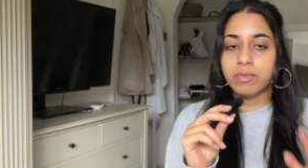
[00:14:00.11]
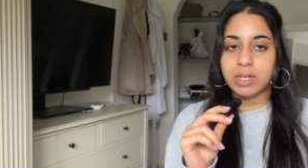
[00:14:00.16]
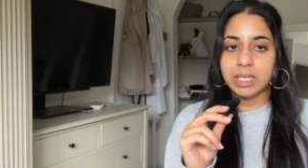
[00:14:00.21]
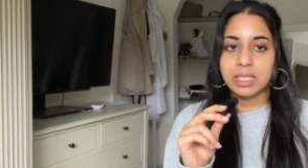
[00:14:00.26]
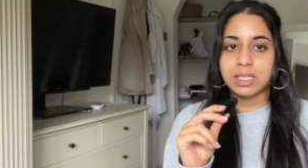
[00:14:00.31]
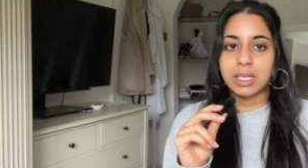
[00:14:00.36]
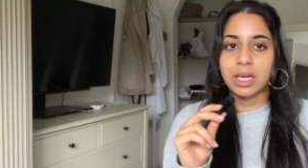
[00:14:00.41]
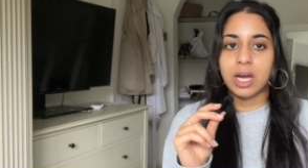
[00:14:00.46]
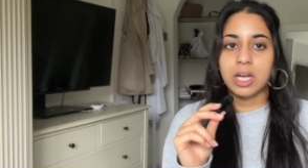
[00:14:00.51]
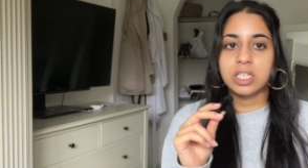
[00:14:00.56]

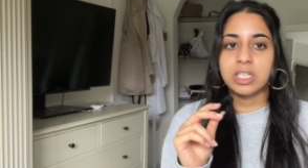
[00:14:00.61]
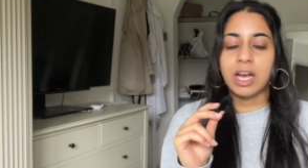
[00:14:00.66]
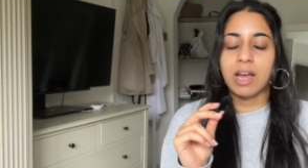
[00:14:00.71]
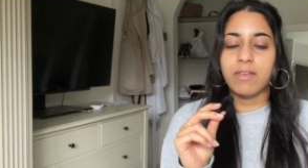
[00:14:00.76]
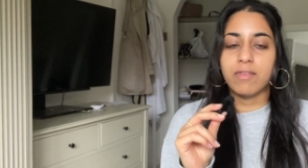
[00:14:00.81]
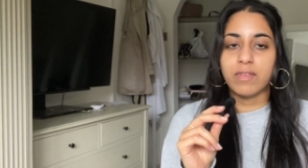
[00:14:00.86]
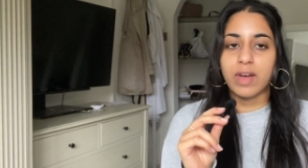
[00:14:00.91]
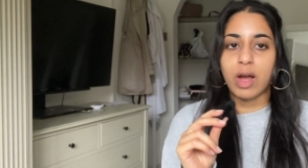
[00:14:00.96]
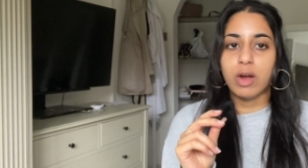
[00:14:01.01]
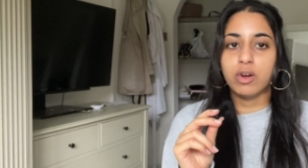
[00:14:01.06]
research. I
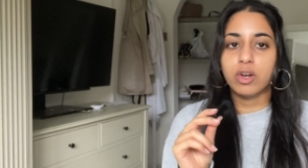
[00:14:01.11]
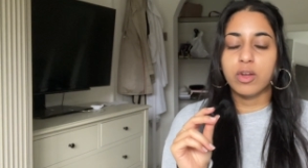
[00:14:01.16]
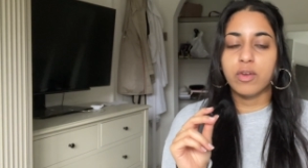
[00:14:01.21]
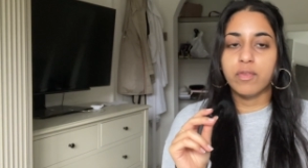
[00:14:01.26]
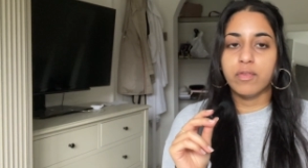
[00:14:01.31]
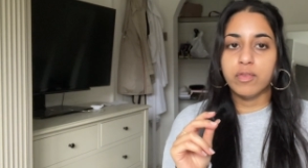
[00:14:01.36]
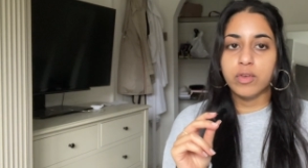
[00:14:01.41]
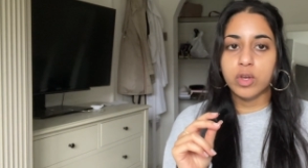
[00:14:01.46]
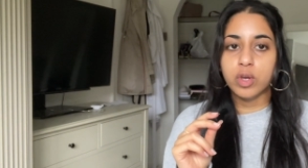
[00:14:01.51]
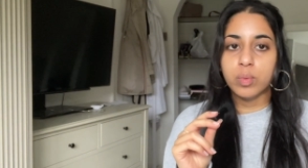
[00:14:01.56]
found a
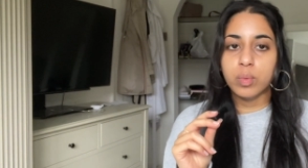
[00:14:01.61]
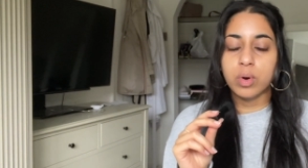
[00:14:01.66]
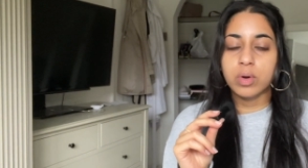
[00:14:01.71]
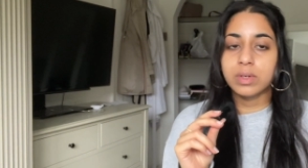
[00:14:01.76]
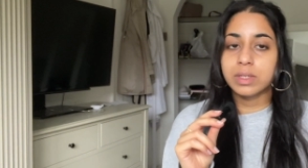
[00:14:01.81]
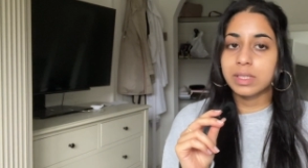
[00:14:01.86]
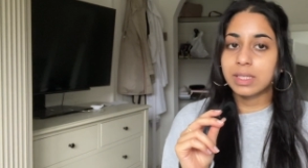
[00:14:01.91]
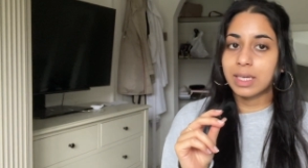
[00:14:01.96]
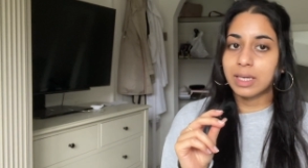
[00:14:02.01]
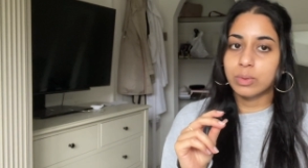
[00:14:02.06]
few
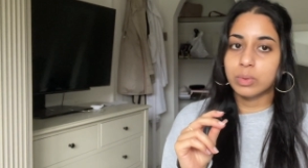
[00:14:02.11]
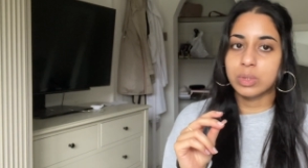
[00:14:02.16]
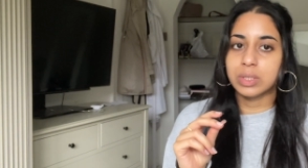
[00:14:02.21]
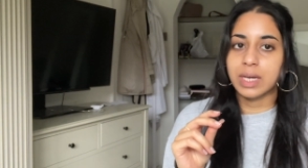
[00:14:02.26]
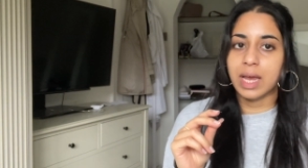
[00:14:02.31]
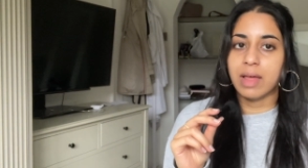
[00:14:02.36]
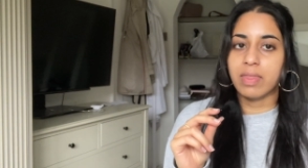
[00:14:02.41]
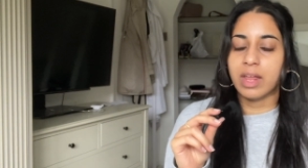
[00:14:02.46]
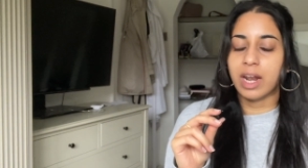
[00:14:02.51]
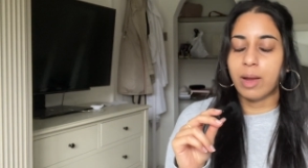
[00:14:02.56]
on
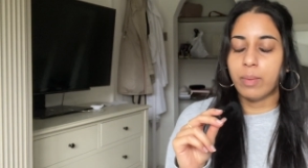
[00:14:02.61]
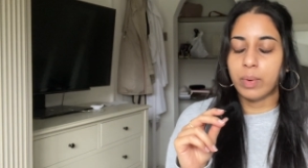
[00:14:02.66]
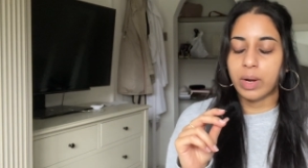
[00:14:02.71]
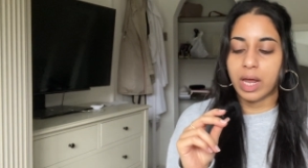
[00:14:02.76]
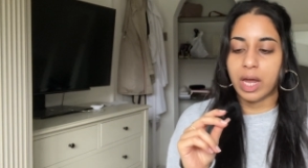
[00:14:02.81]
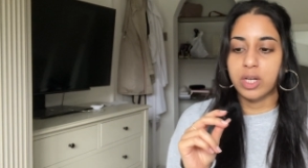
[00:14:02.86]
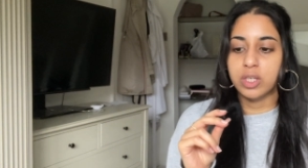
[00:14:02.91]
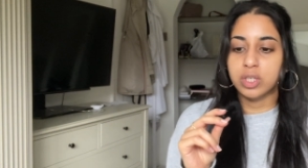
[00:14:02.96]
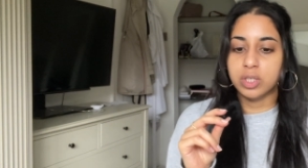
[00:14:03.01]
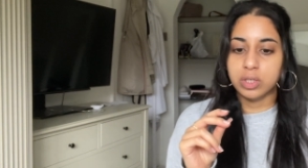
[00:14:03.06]
Skillshare that I would
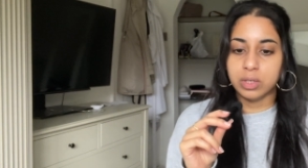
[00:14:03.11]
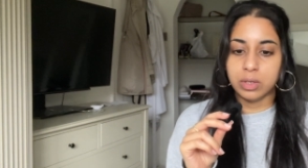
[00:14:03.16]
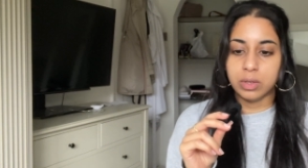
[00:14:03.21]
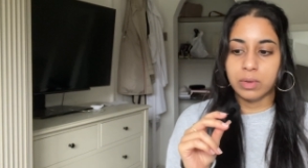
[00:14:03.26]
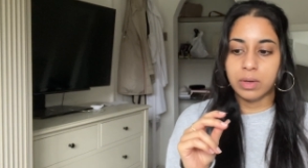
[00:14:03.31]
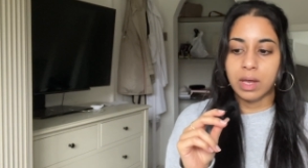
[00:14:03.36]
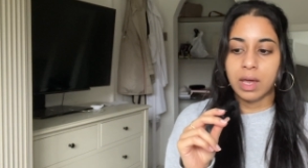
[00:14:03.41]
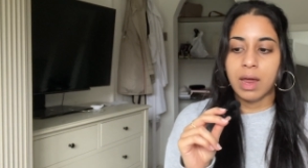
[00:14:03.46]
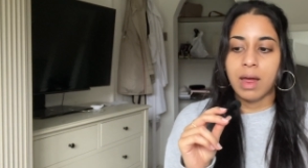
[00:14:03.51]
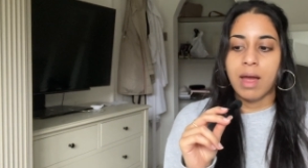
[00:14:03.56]
like to do,